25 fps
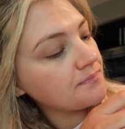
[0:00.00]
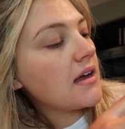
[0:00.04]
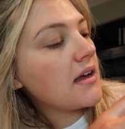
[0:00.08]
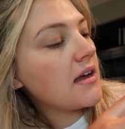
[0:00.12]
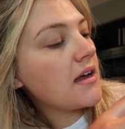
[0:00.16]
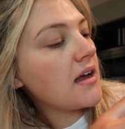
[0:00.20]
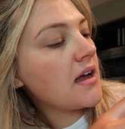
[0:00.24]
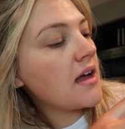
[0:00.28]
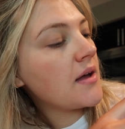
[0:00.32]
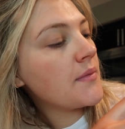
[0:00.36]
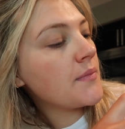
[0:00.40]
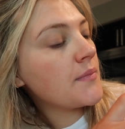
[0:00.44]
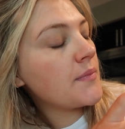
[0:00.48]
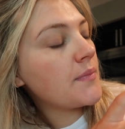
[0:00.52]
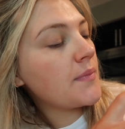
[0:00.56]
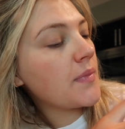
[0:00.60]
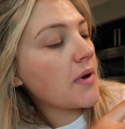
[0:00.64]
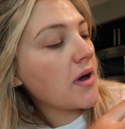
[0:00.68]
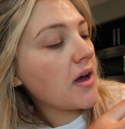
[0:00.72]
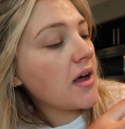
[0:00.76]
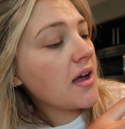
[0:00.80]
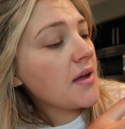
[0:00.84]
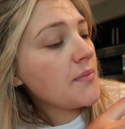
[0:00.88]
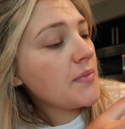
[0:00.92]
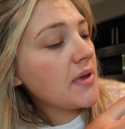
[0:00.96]
Um,
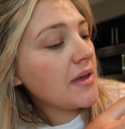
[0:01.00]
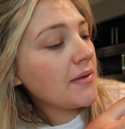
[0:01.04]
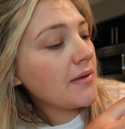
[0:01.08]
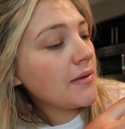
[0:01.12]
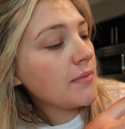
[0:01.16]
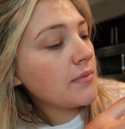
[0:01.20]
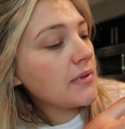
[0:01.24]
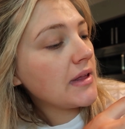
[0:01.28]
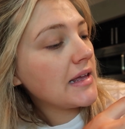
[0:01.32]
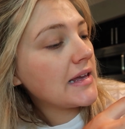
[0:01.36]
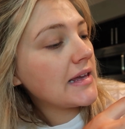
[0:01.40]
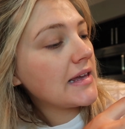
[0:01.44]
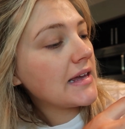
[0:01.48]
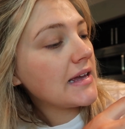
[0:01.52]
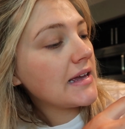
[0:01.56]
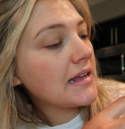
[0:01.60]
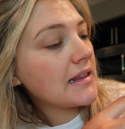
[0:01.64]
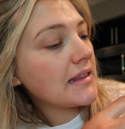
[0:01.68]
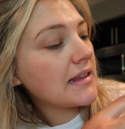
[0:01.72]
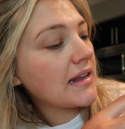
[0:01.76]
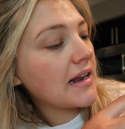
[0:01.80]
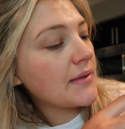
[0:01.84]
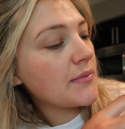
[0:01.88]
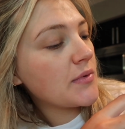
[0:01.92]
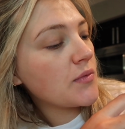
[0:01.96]
bought a baby
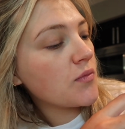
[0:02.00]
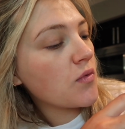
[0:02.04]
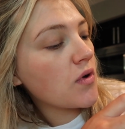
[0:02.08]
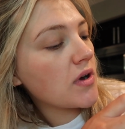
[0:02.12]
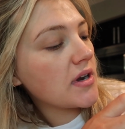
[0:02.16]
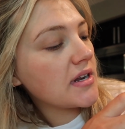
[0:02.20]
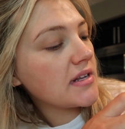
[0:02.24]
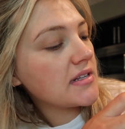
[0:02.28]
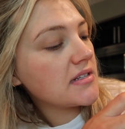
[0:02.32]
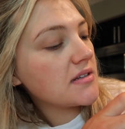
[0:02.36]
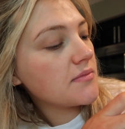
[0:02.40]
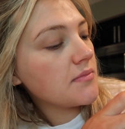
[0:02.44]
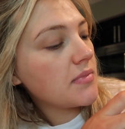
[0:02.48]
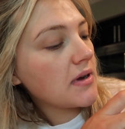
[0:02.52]
blanket that I've been wanting to